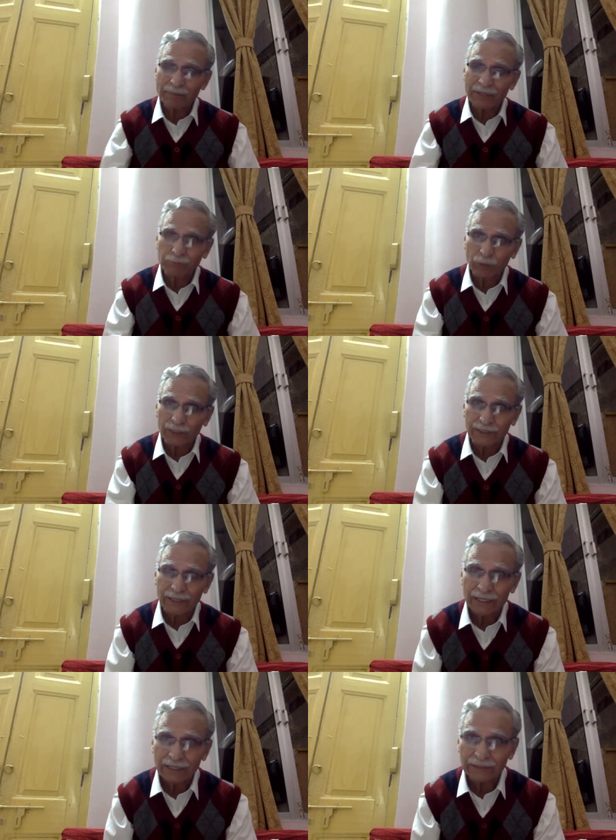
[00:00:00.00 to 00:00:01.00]
been bullied,
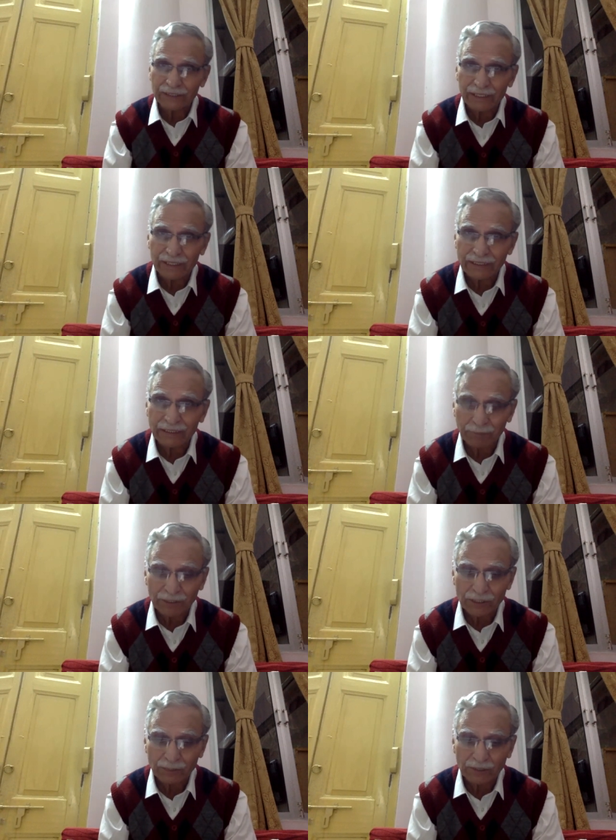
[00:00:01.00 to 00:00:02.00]
the
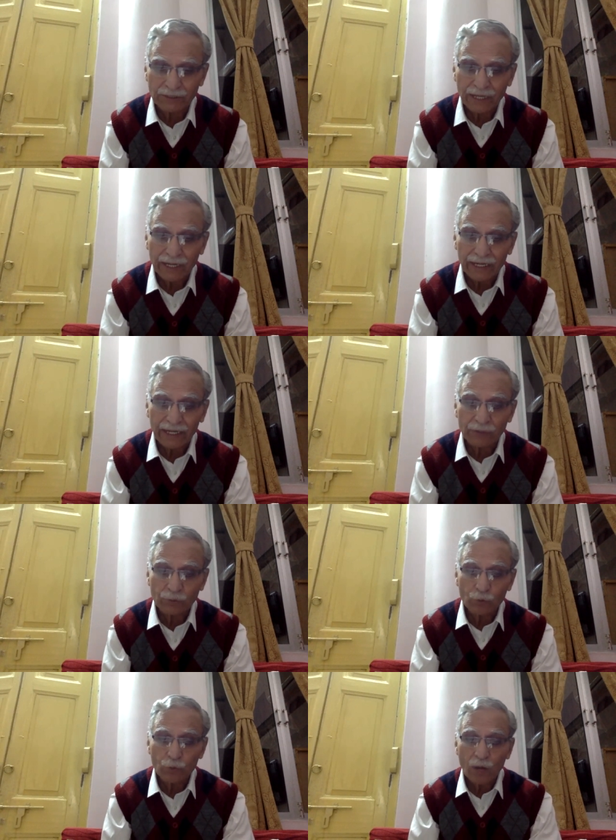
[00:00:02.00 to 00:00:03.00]
principals,
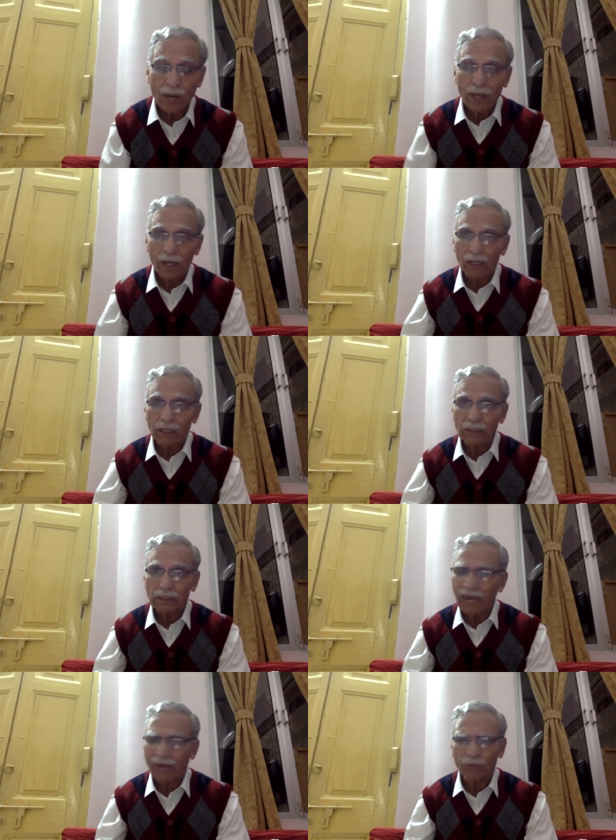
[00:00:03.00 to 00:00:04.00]
into,
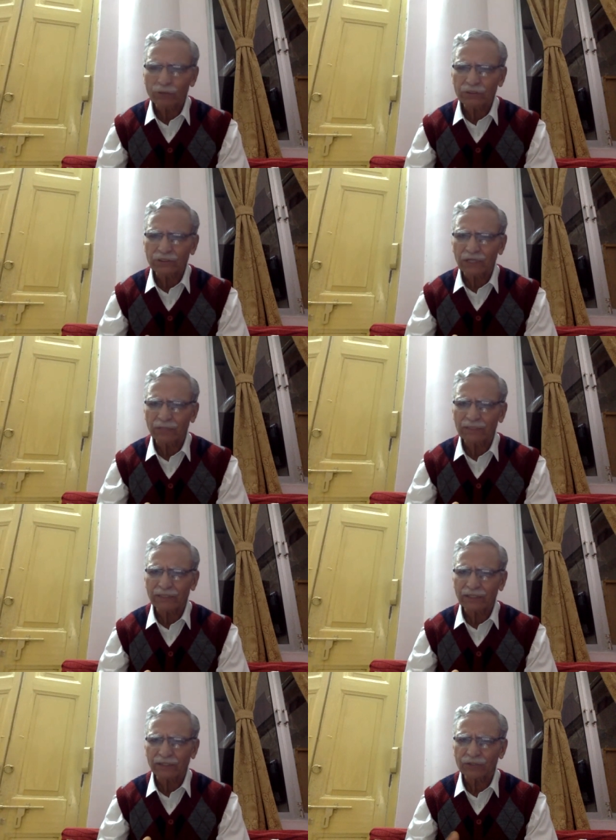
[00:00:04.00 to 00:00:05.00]
I would term it
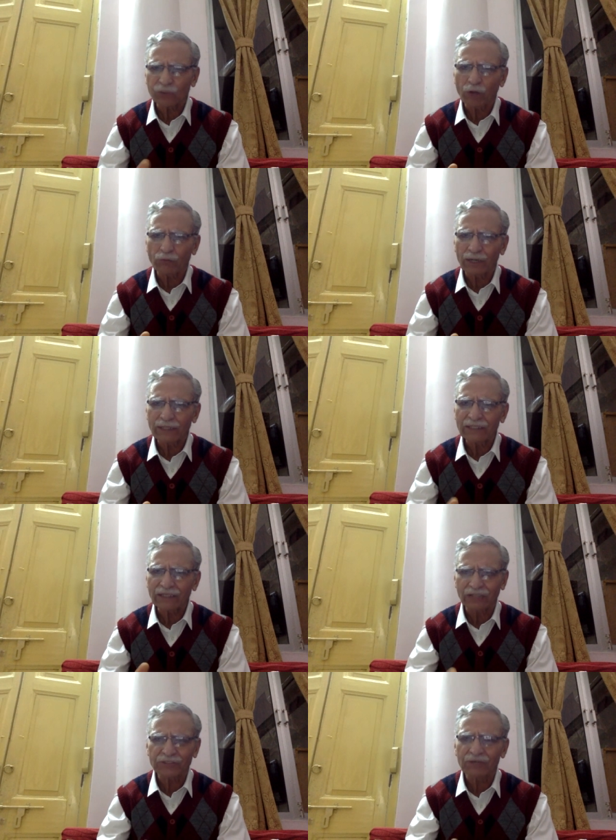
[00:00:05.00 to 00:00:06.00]
a strong word,
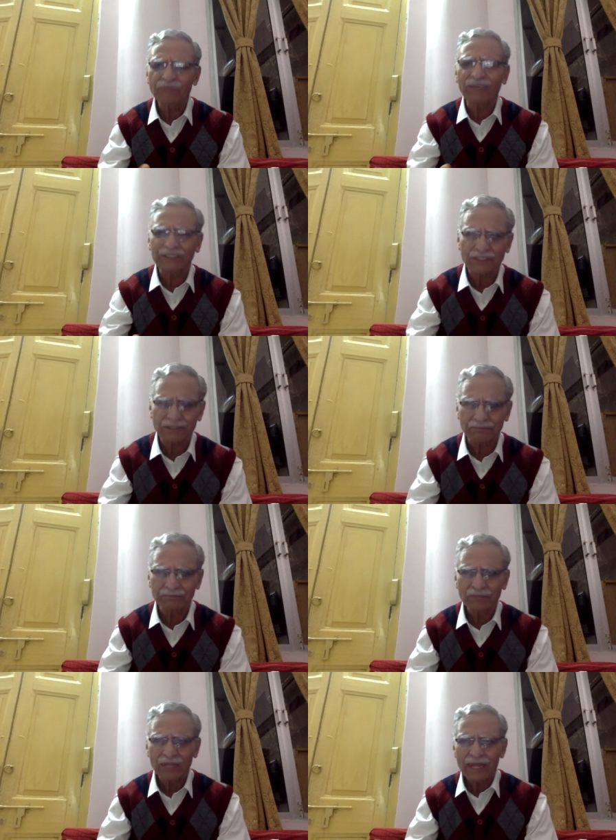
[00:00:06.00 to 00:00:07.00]
cultural fascism.
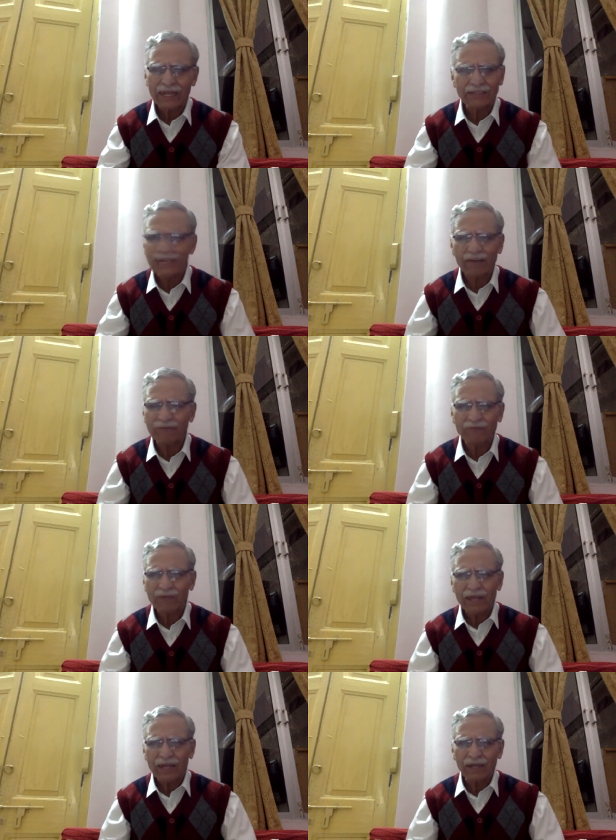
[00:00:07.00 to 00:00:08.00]
Okay.
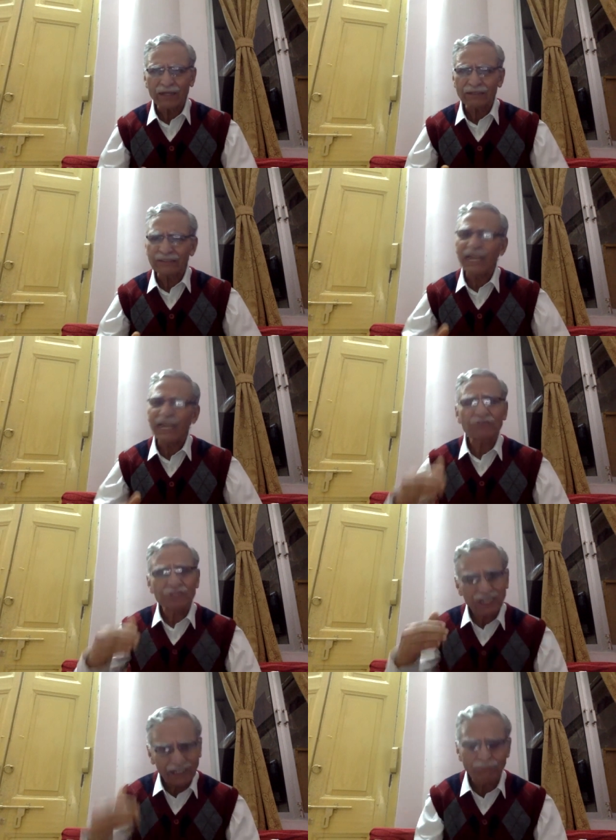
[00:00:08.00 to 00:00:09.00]
They have
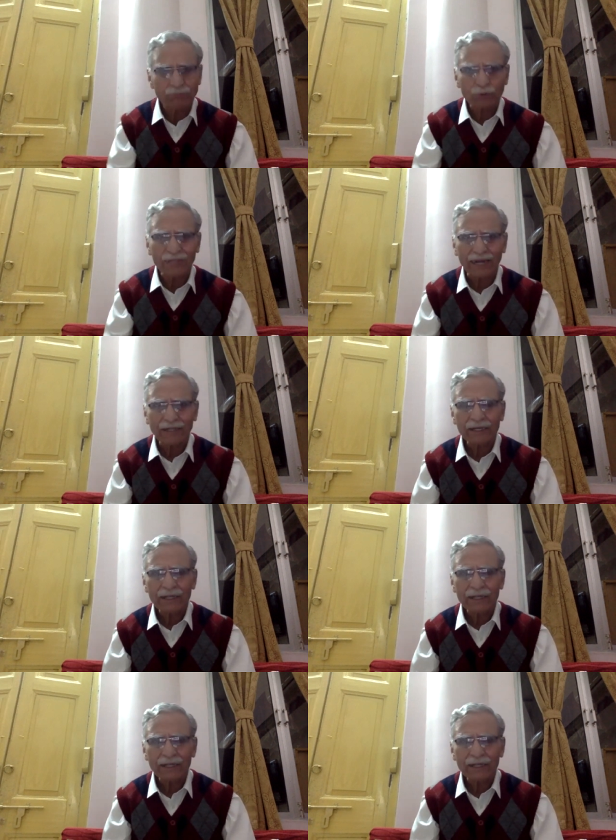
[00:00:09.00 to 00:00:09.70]
succumbed to that,